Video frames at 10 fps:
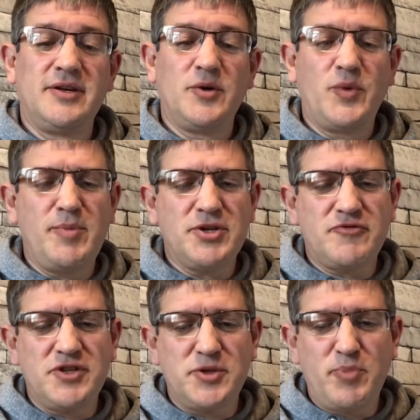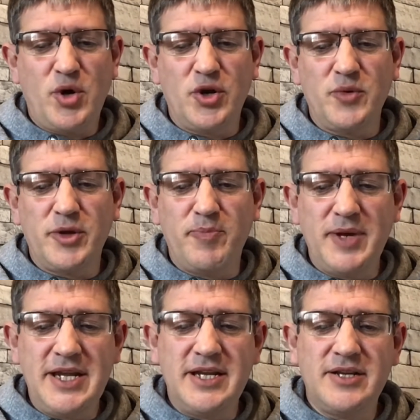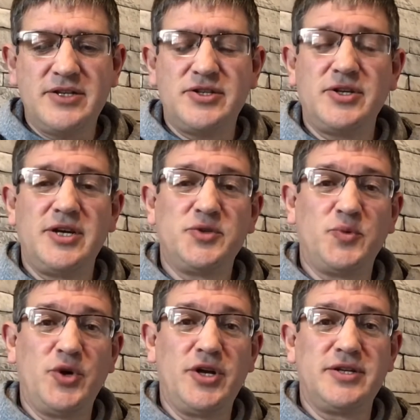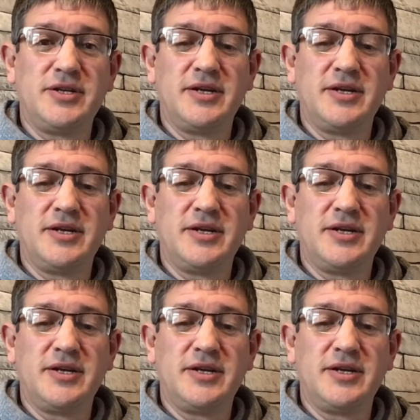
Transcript: We must respond with obedience to his word